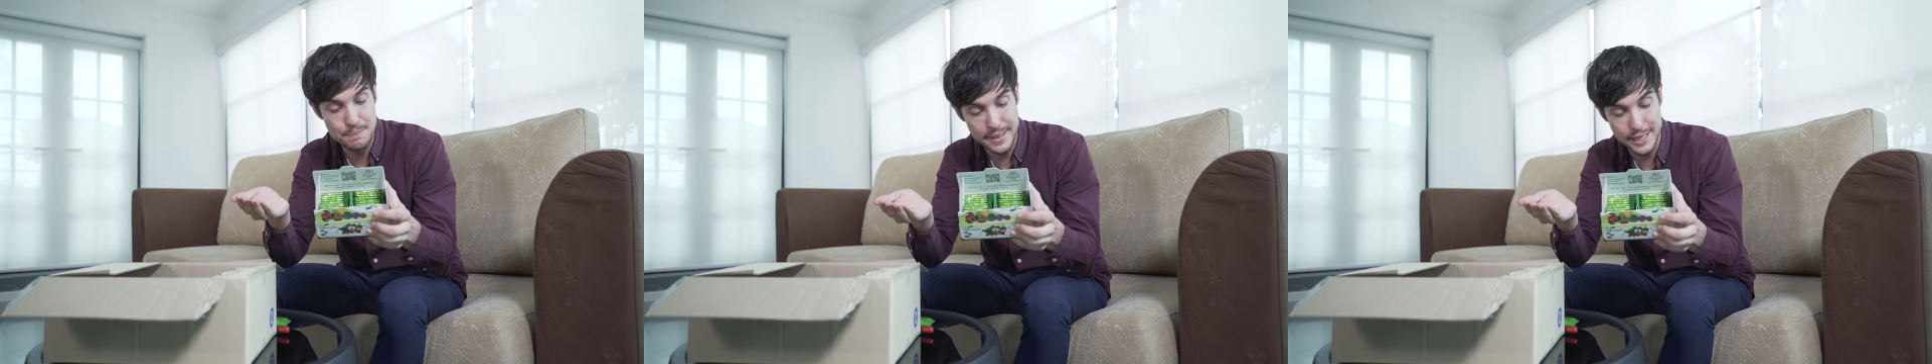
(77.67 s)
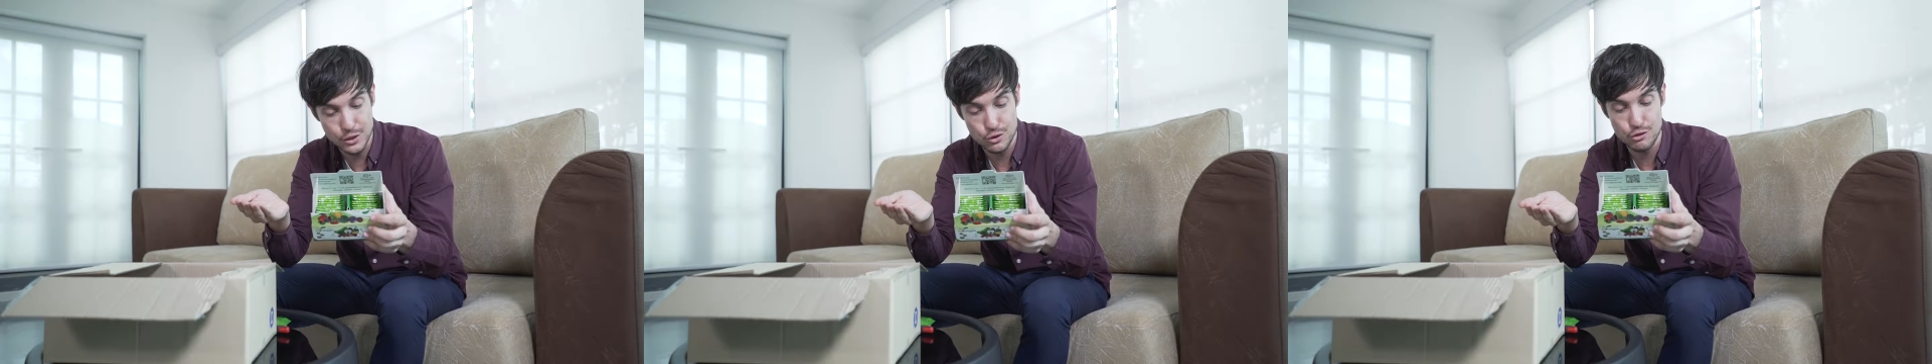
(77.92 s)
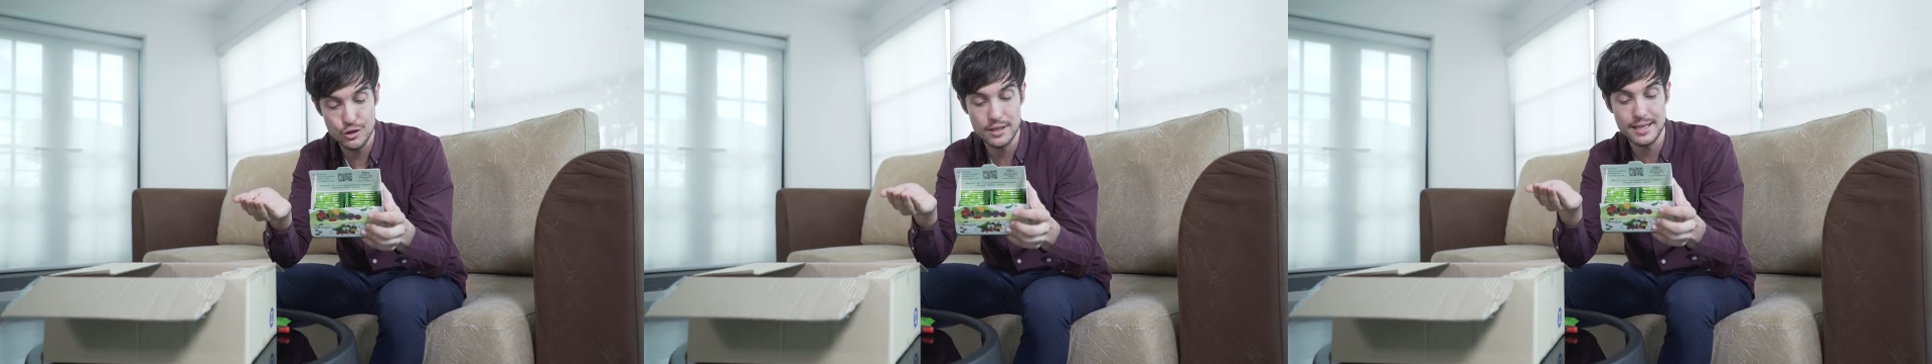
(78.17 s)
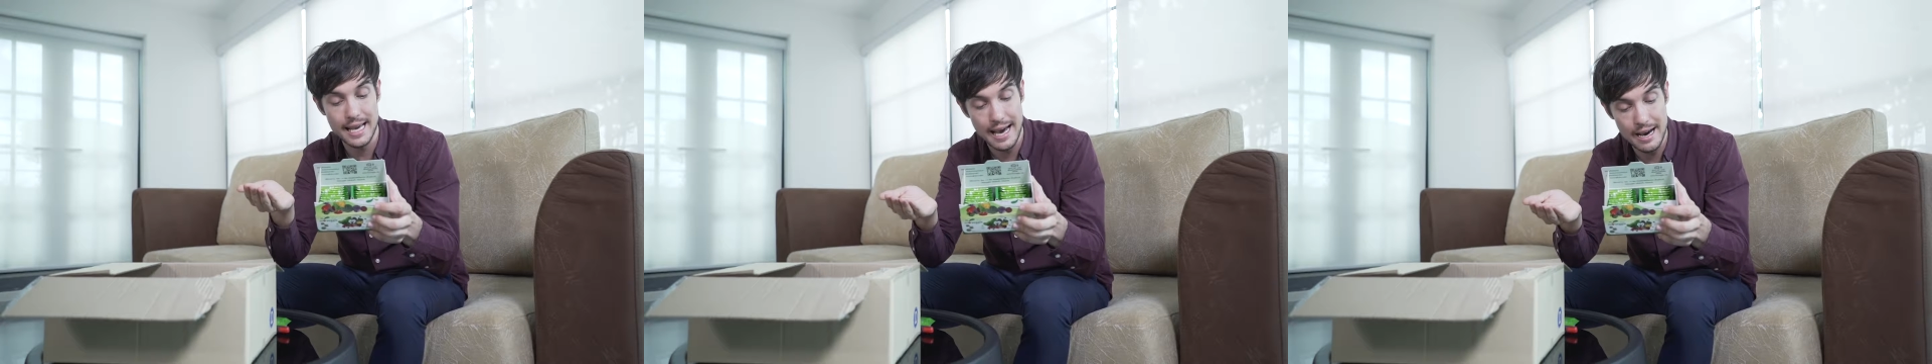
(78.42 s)

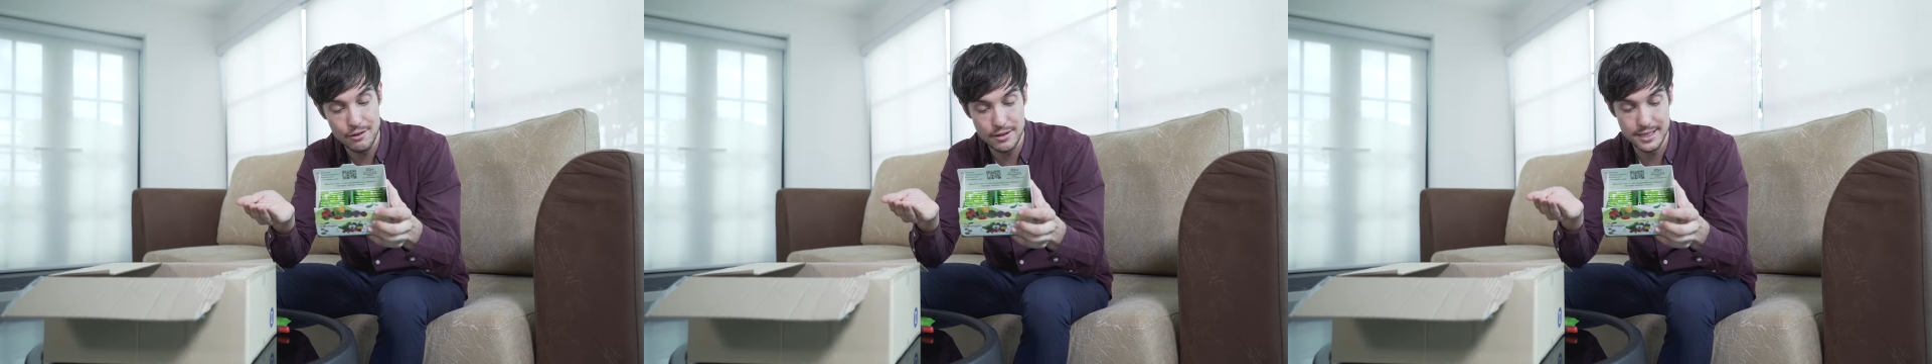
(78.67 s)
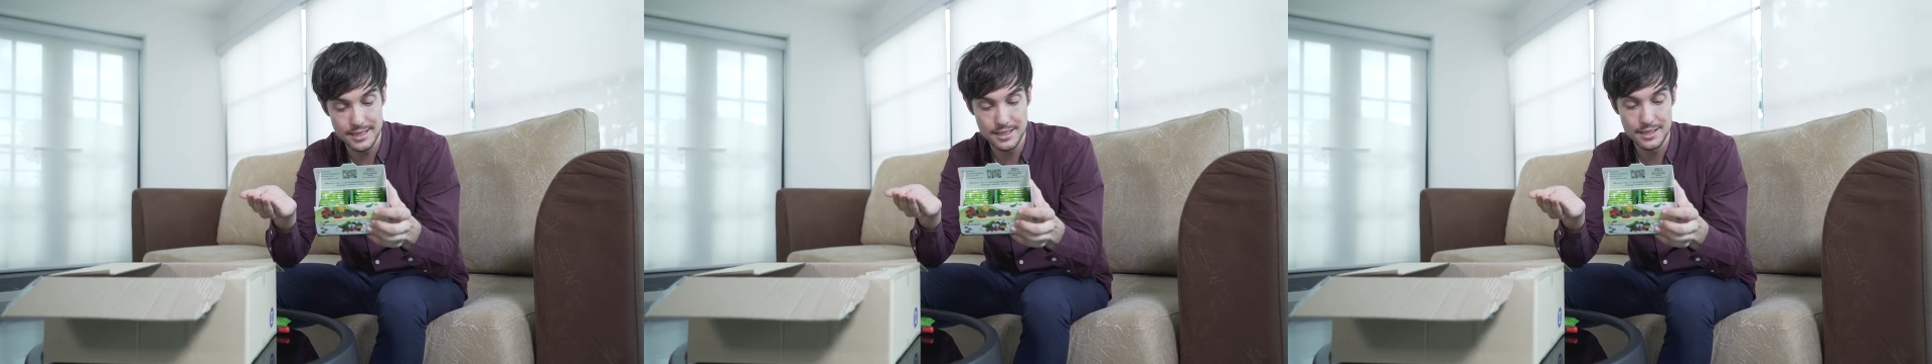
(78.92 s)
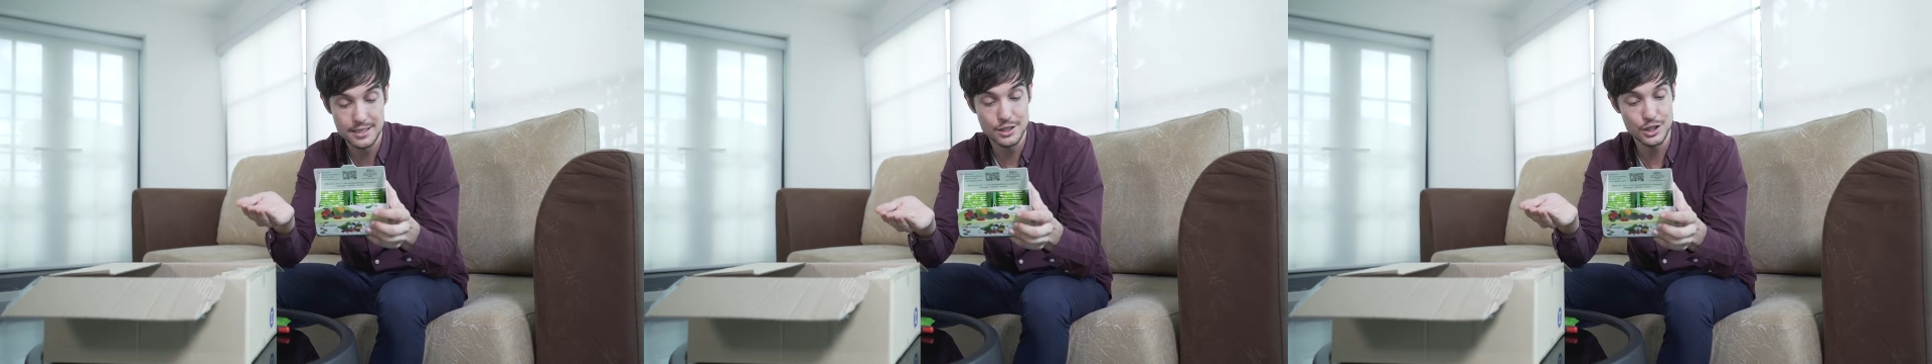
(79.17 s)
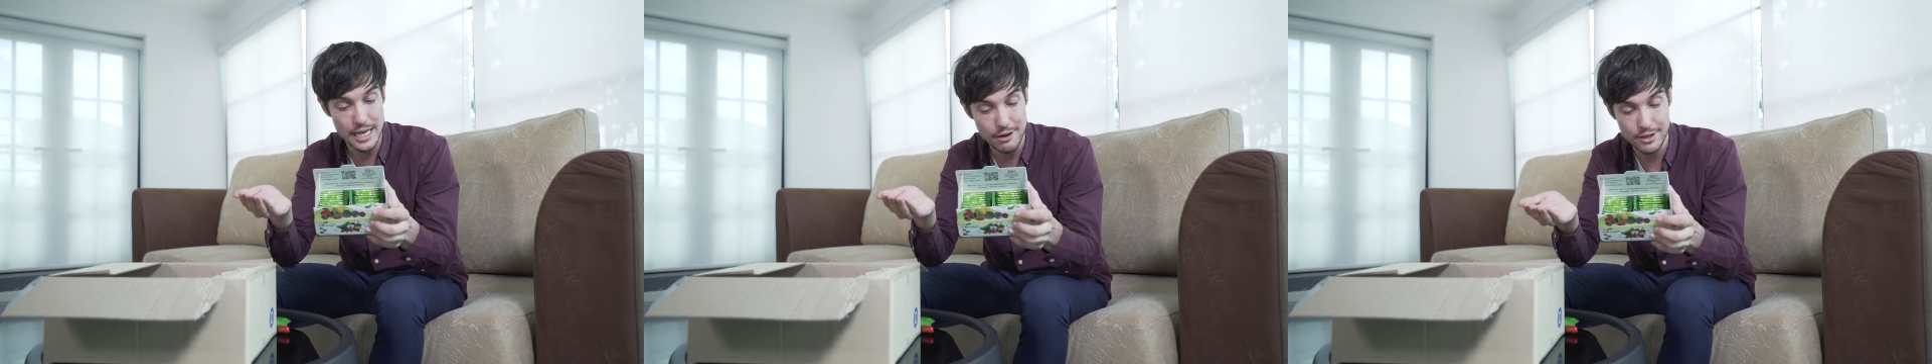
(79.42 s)
beetroot, carrot,
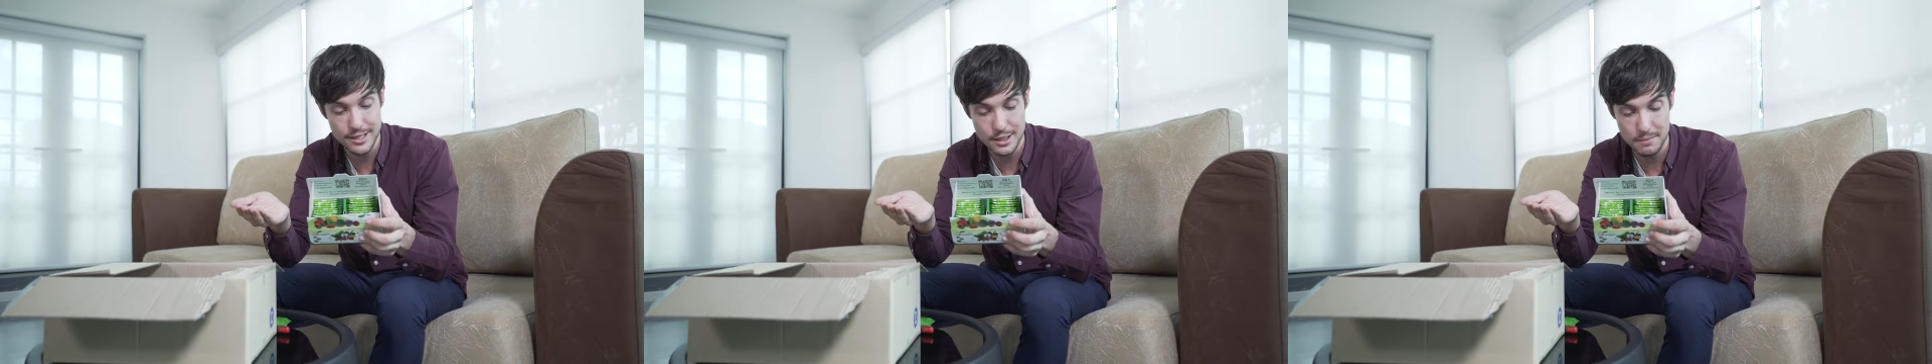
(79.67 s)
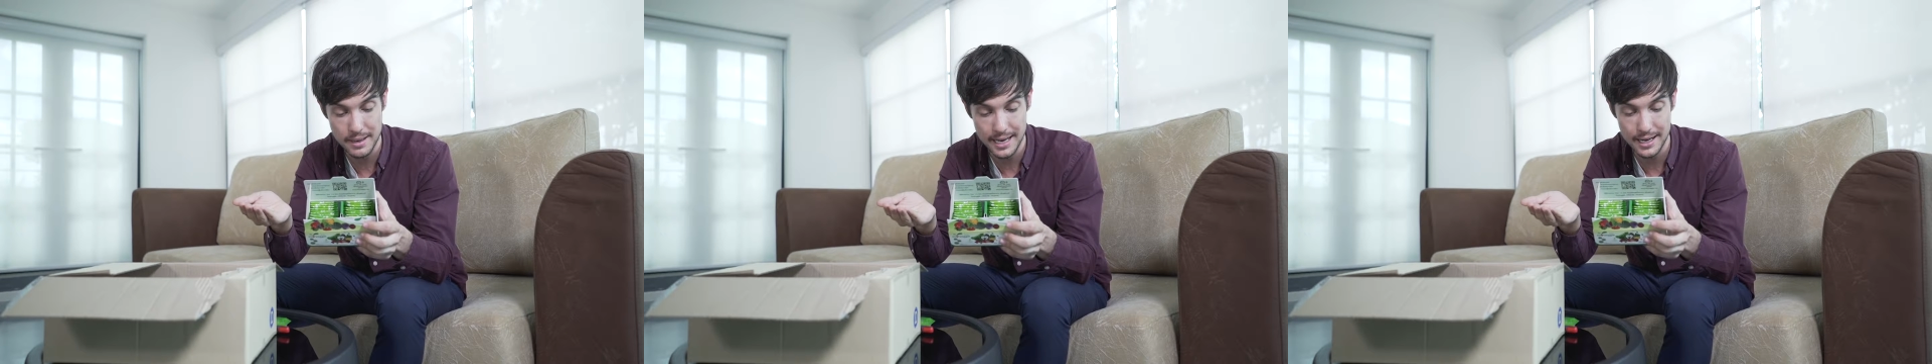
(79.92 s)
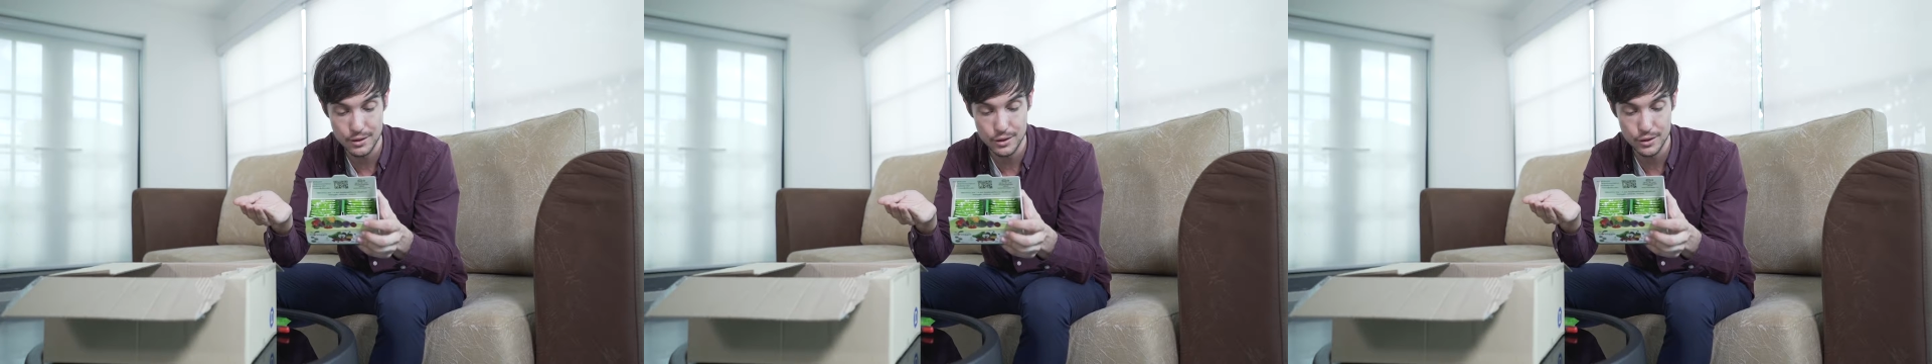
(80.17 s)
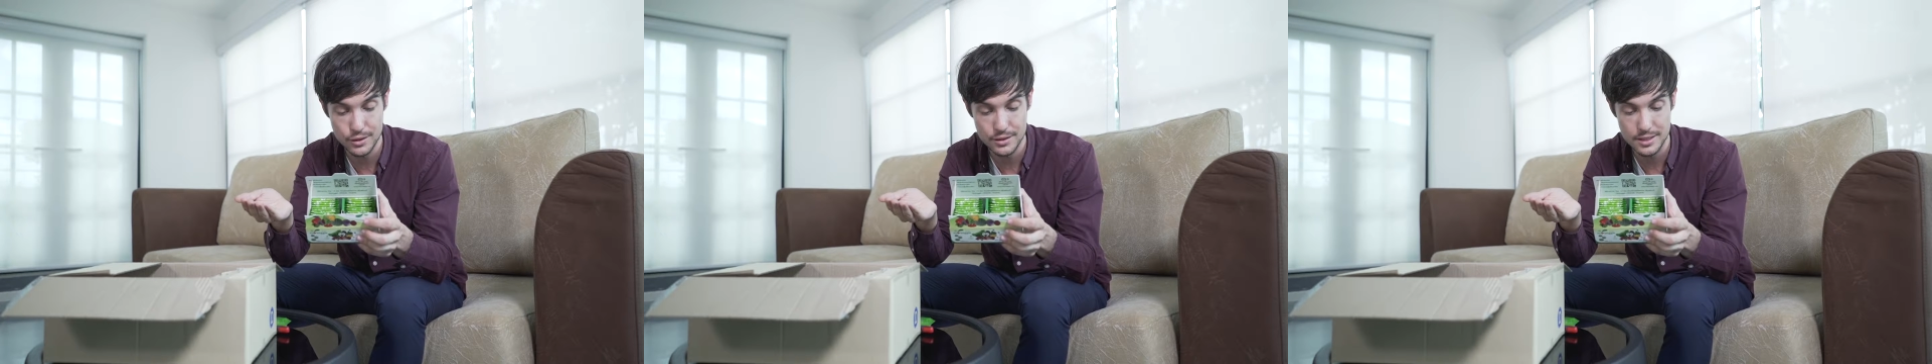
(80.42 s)
cherry
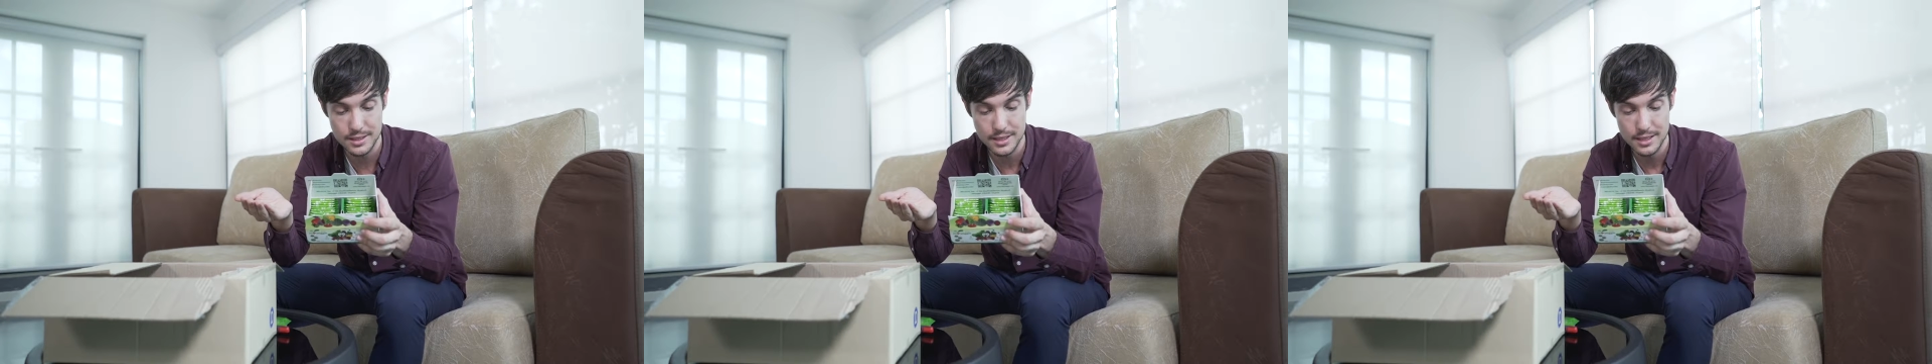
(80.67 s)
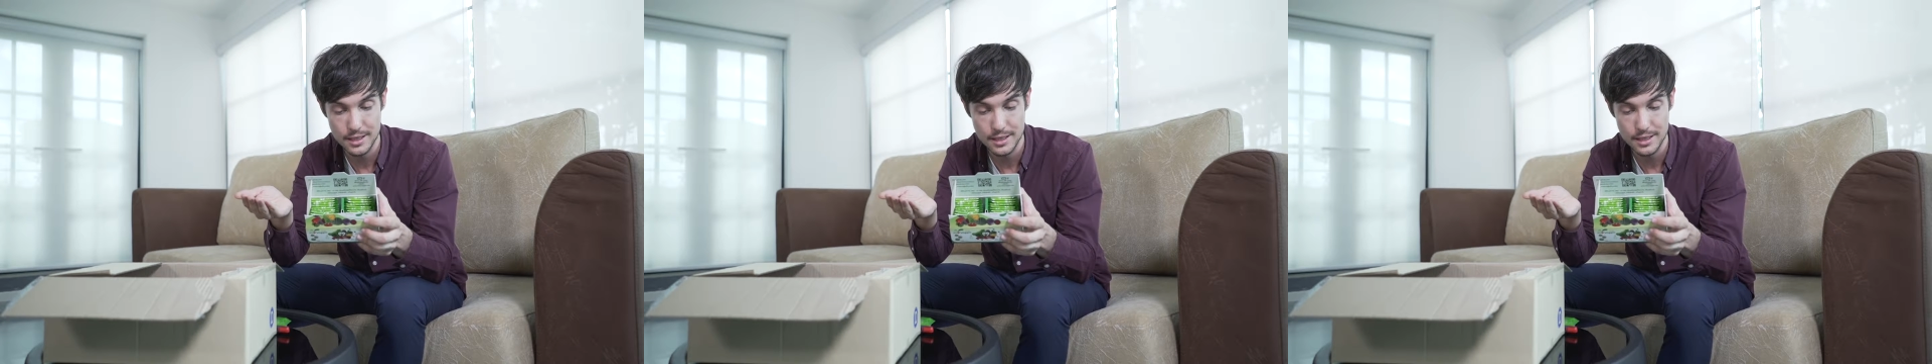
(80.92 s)
tomatoes.